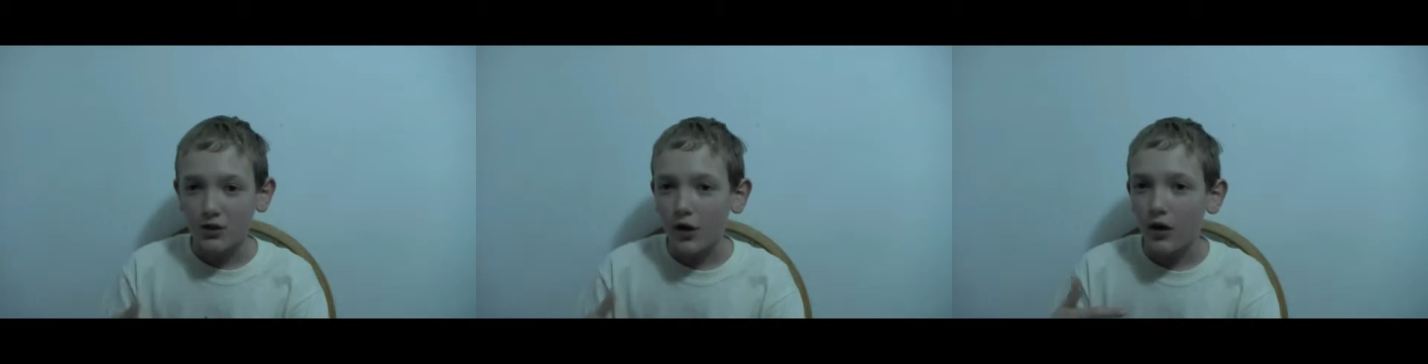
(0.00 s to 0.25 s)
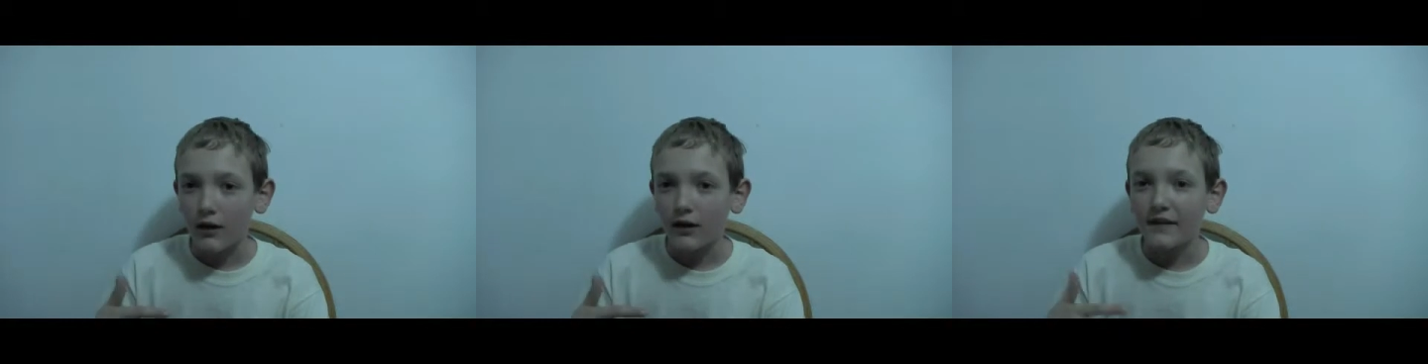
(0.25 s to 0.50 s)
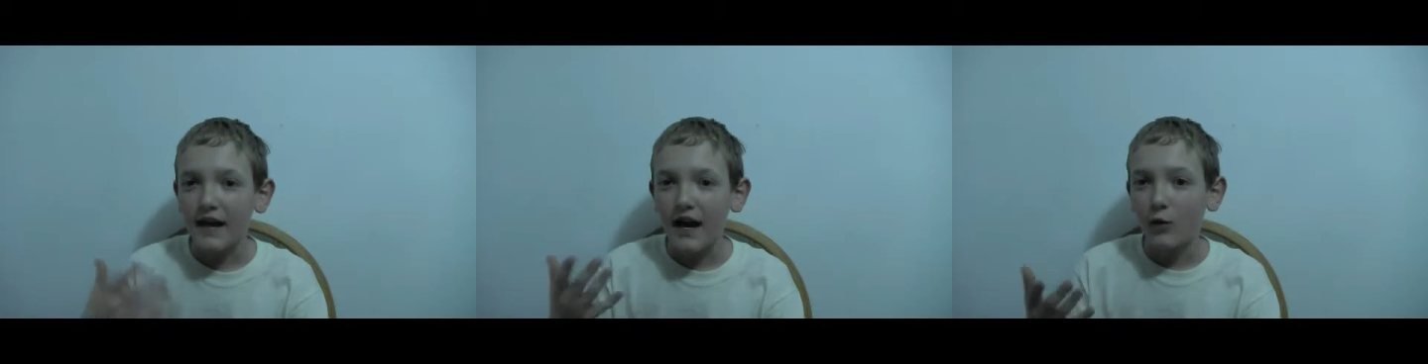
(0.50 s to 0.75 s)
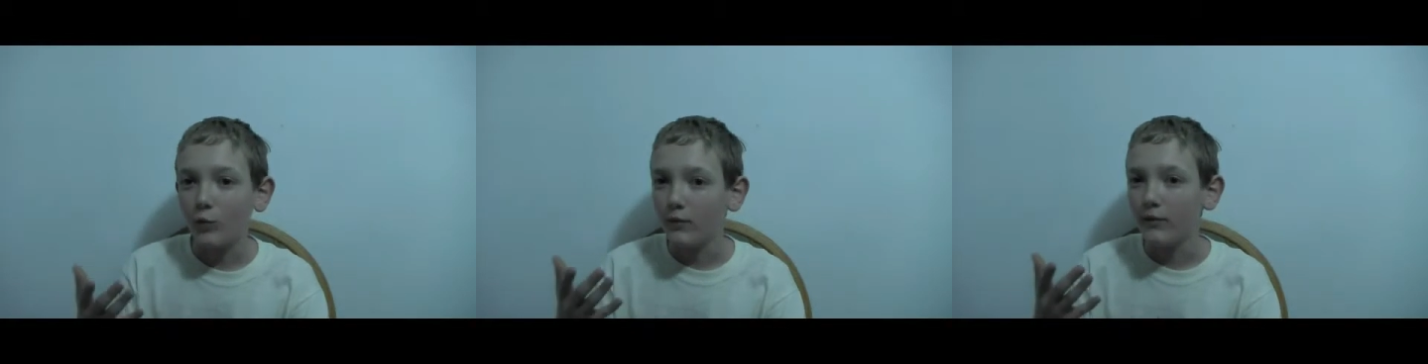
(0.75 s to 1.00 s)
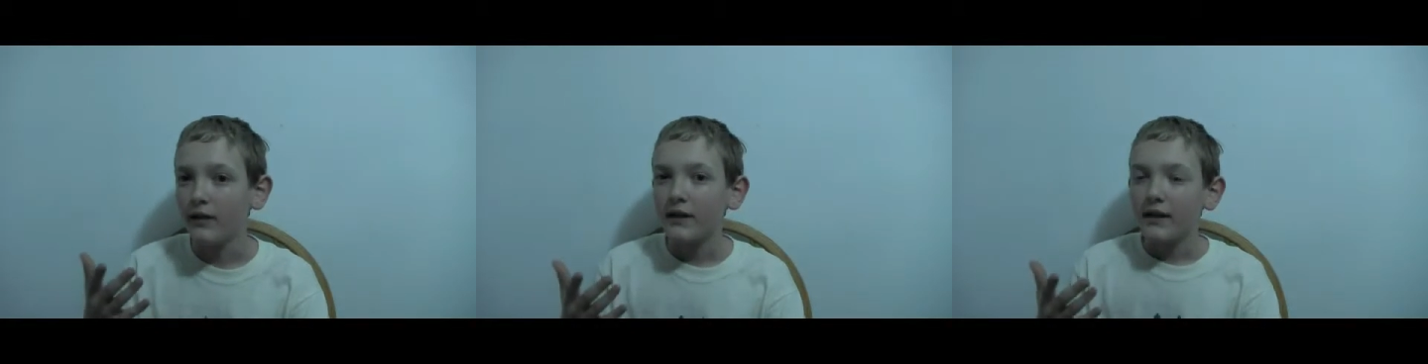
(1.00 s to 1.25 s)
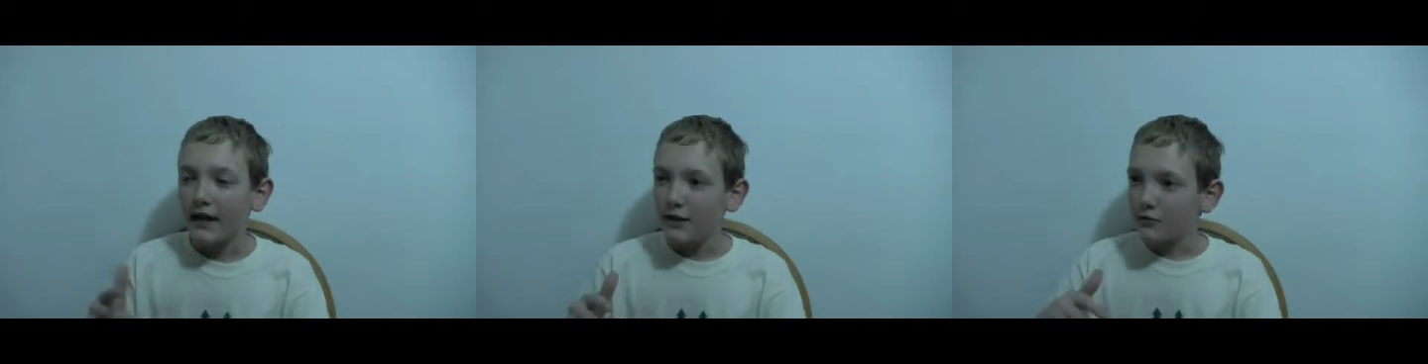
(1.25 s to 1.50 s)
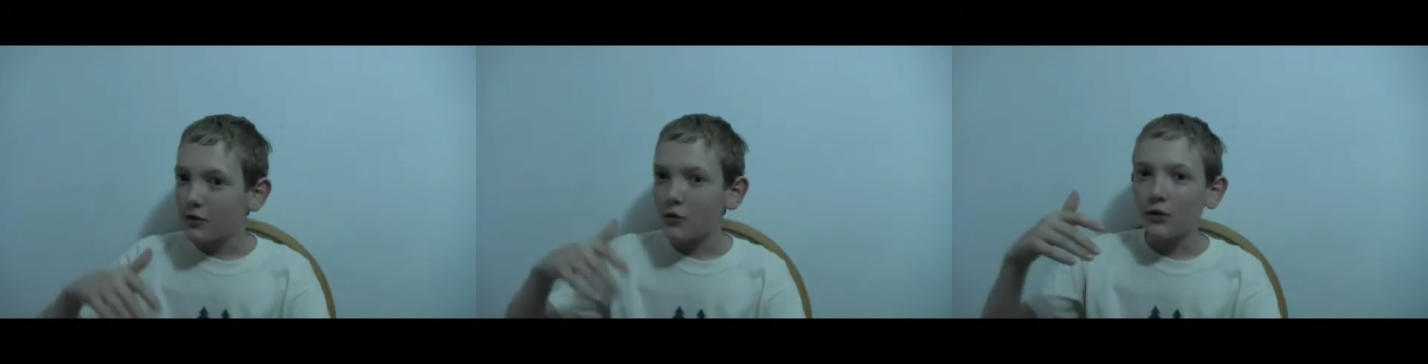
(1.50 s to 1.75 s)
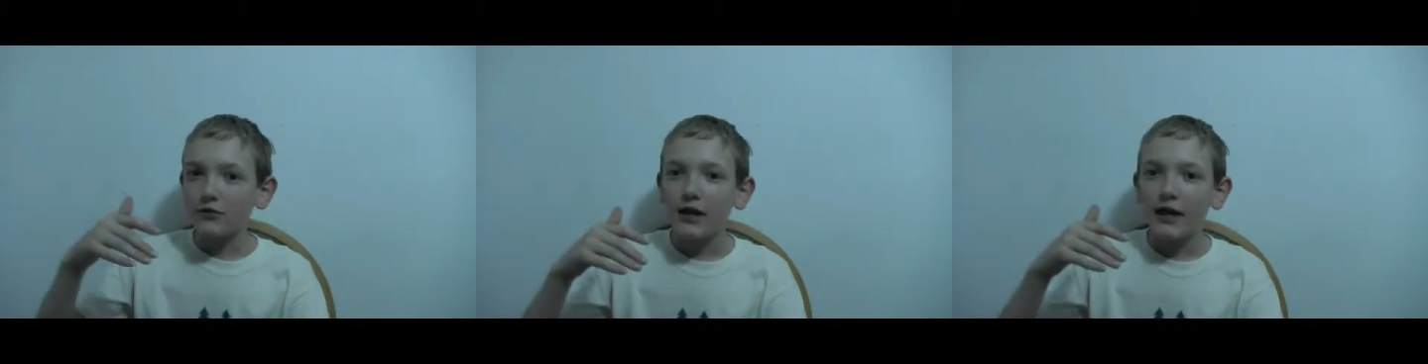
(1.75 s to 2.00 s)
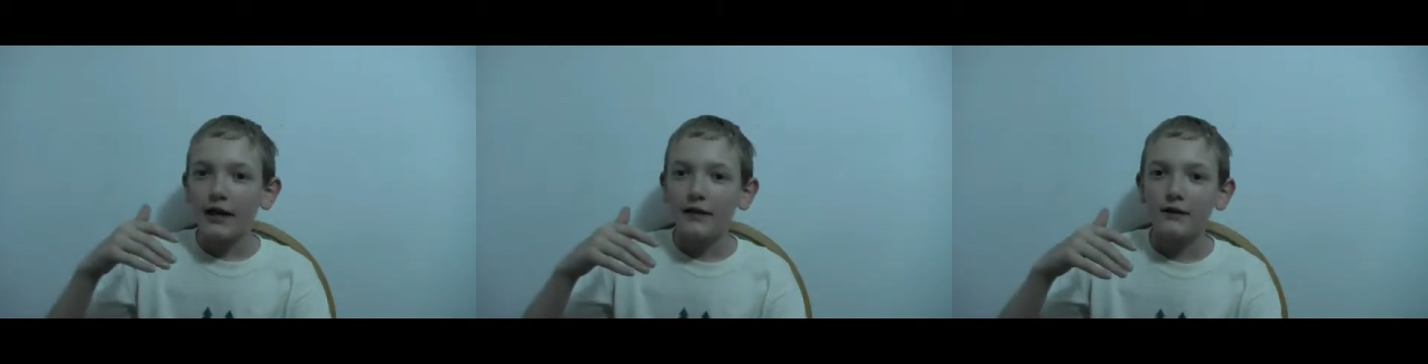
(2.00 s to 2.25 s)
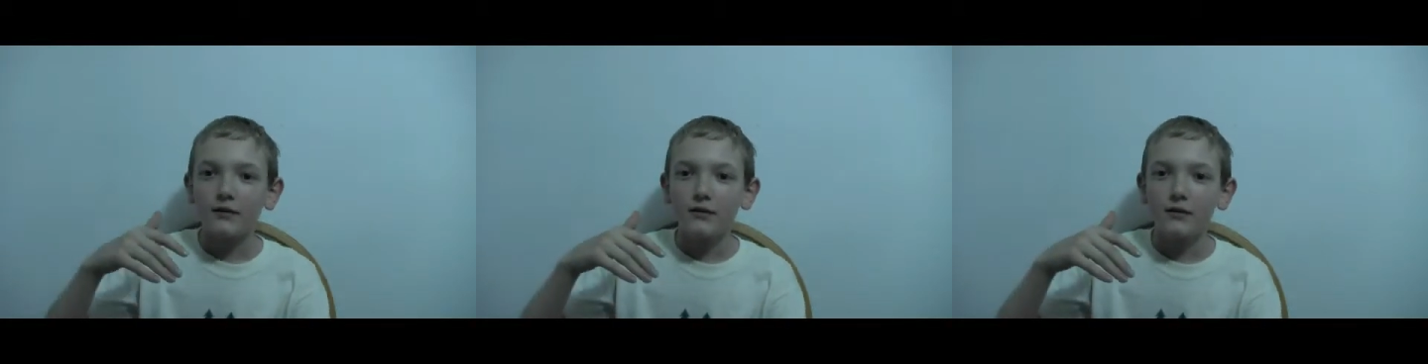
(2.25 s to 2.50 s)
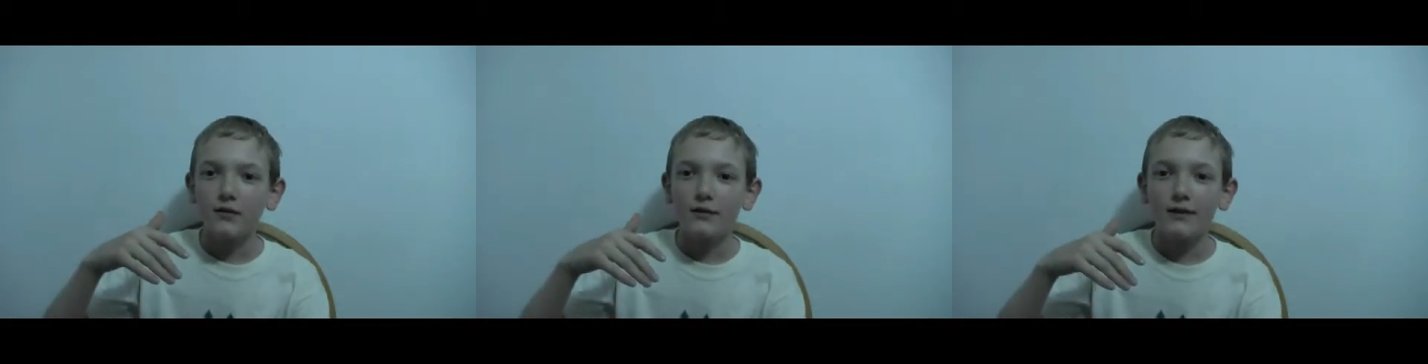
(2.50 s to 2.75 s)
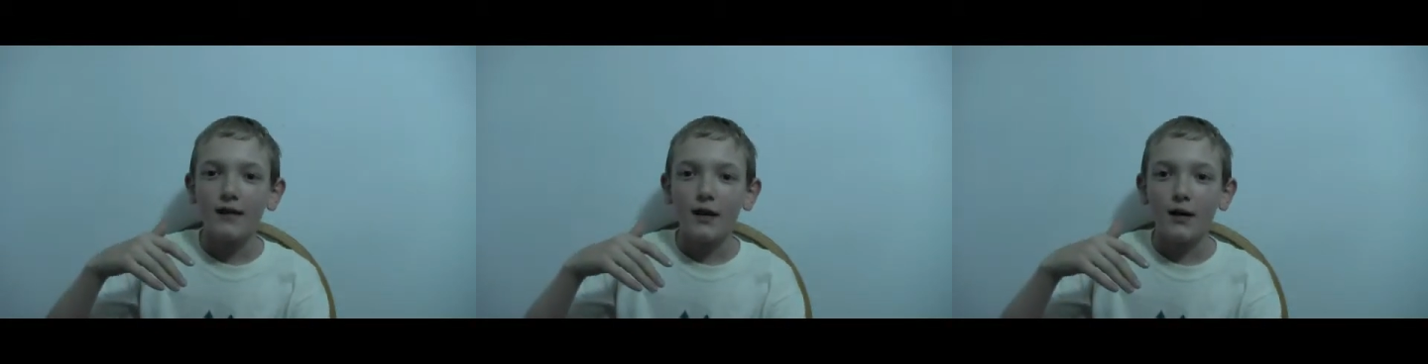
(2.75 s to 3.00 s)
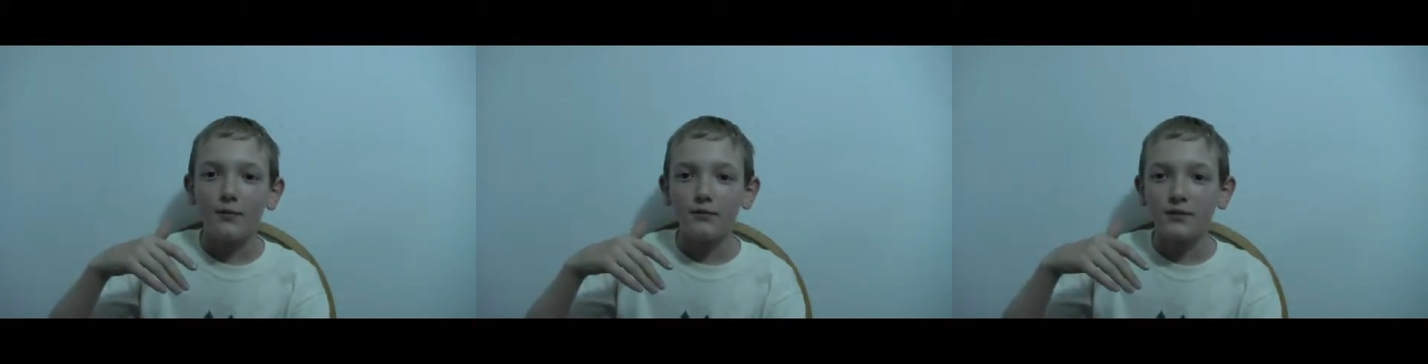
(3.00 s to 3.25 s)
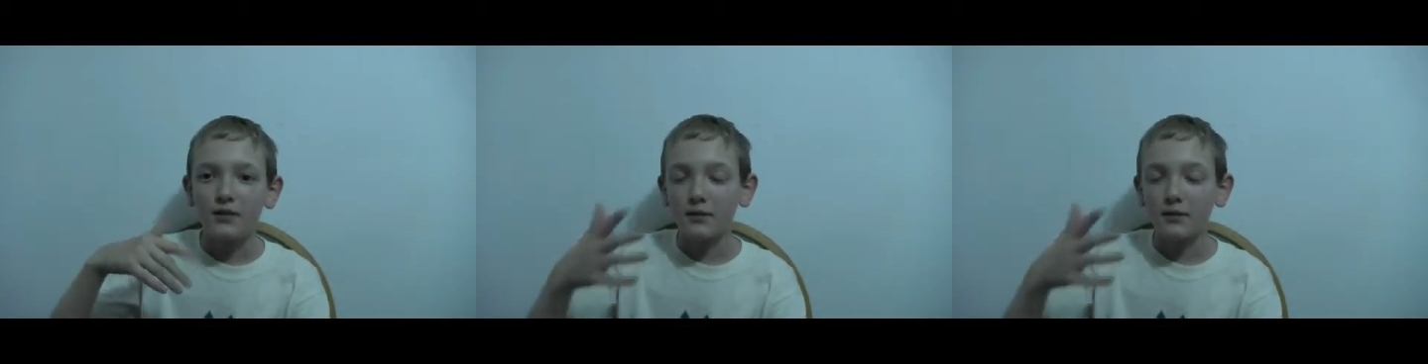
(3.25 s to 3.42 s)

the song and the album. And you can go online to the um,